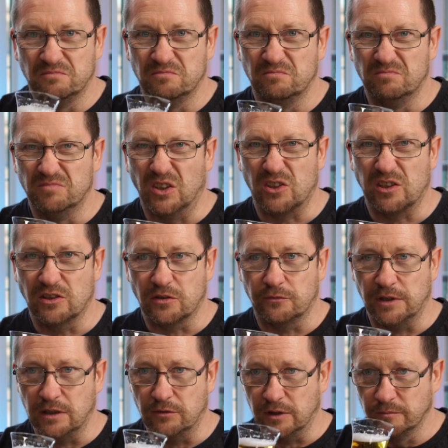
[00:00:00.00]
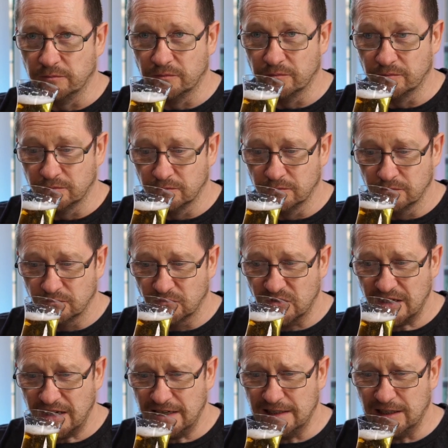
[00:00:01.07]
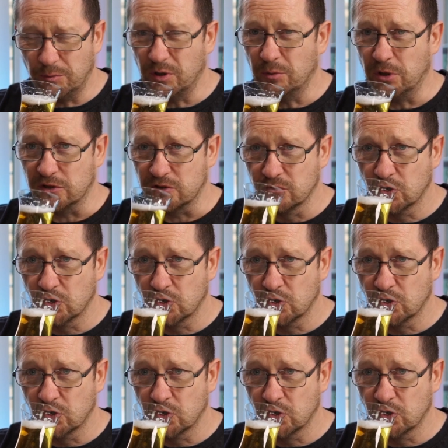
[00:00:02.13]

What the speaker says: Not a lot of flavour. Tiny little bit of malt.